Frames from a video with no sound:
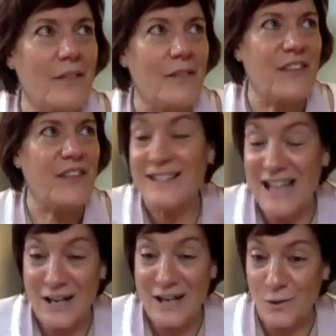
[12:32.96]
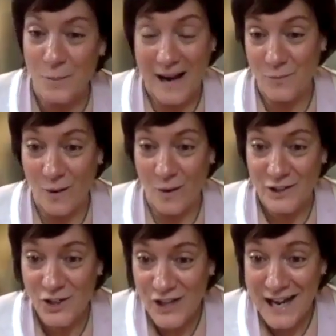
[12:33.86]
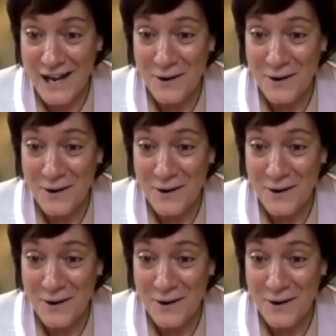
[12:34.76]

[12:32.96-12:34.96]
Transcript: things that you might want to share